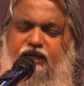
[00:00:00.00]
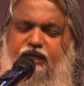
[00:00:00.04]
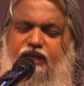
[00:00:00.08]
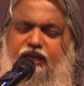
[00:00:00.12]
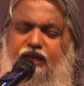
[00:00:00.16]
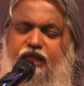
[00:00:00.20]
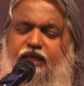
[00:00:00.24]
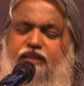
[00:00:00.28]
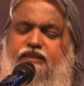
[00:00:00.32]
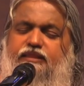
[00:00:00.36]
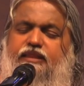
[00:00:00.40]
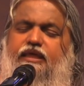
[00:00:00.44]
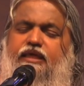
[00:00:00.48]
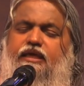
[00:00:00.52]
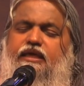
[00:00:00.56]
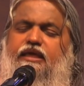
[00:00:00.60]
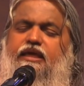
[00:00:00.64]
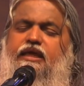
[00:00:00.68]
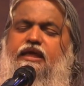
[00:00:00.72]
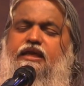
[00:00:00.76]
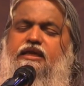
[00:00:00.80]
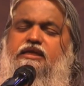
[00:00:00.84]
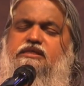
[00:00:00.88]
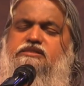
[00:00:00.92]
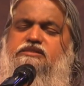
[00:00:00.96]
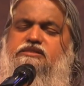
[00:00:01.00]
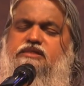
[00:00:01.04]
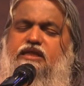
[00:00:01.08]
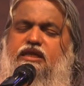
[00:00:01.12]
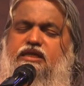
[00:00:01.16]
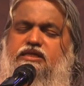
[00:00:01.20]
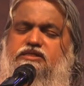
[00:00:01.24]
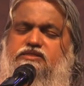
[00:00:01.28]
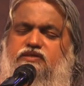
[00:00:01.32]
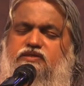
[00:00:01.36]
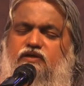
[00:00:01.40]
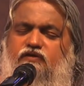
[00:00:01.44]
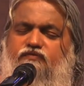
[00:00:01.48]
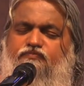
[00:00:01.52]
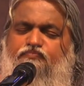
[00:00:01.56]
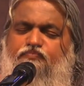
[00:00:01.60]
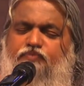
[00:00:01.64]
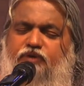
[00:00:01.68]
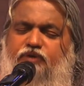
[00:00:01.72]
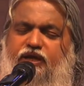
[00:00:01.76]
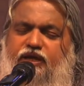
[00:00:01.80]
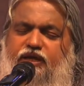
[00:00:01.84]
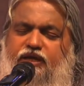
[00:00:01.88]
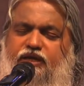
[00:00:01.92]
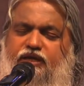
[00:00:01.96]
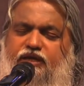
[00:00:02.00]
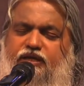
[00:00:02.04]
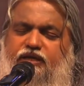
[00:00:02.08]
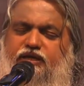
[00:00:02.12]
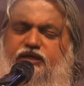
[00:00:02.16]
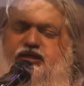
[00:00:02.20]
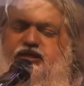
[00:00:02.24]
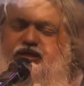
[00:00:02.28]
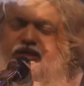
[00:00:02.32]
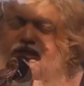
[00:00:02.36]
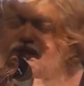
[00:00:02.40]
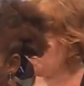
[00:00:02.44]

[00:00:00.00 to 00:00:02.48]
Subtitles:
Let the incense of prayer